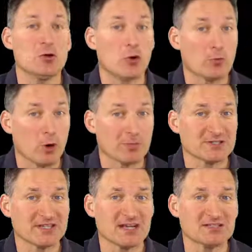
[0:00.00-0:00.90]
or more
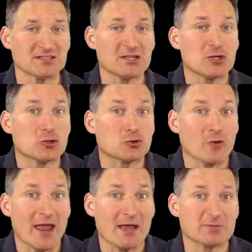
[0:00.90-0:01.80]
precisely,
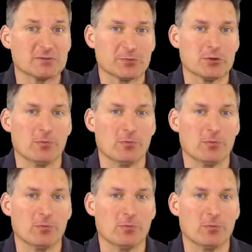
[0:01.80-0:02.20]
grams per